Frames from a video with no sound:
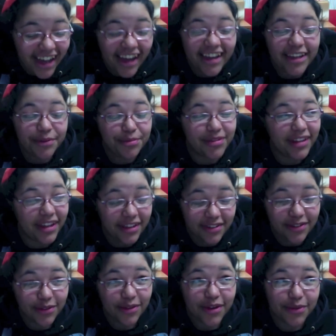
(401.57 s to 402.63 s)
I keep saying
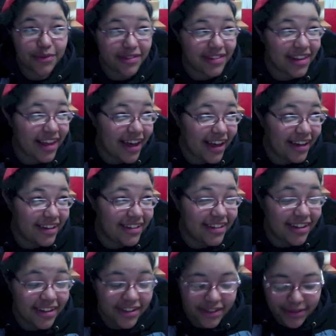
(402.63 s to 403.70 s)
so there was that.
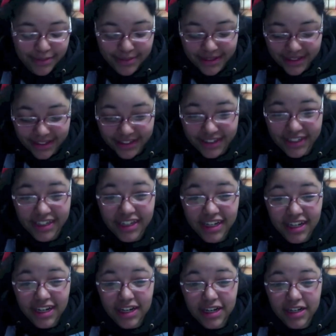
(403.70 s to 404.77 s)
I'm sorry.
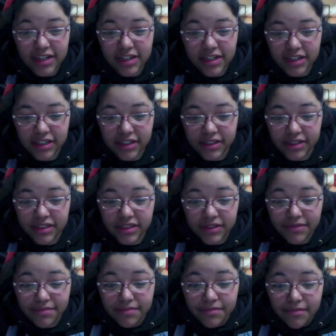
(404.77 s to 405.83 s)
I'm
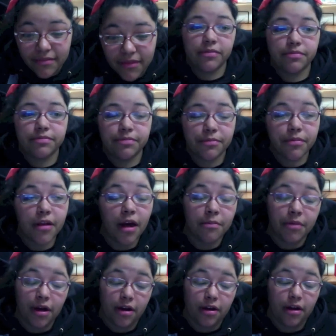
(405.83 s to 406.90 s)

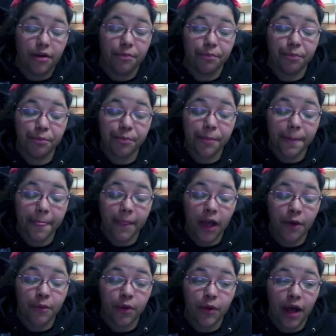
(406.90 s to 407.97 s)
not in.
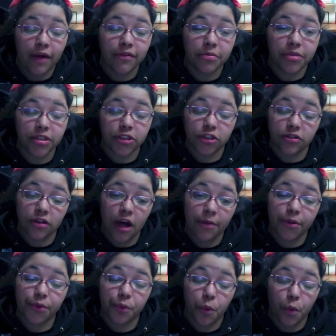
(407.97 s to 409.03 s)
I won't have a malicious
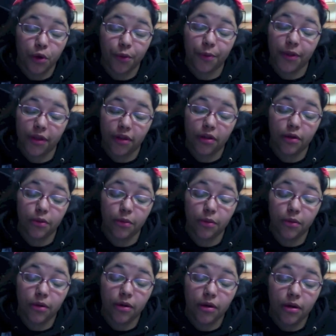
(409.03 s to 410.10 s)
comment war with you.
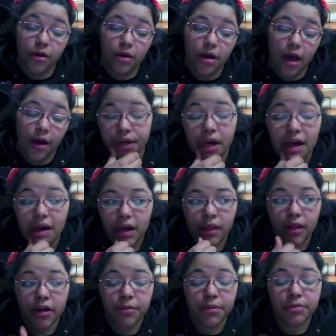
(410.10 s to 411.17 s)
A
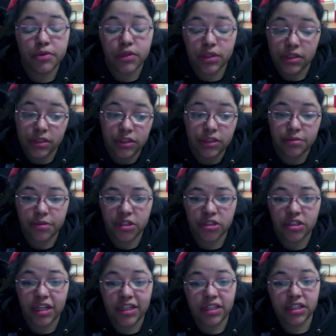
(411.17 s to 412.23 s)
lot of people were under the impression
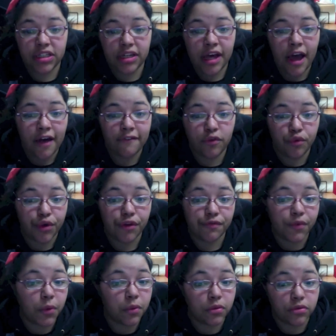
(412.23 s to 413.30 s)
that he didn't have great
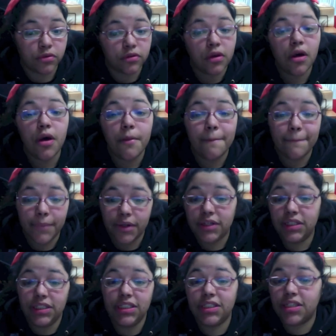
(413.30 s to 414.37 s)
vocals, but
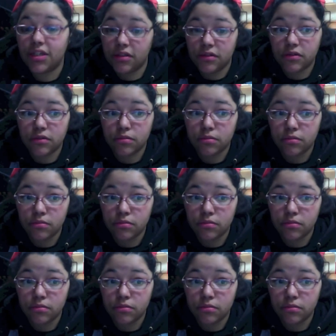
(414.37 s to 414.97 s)
he does.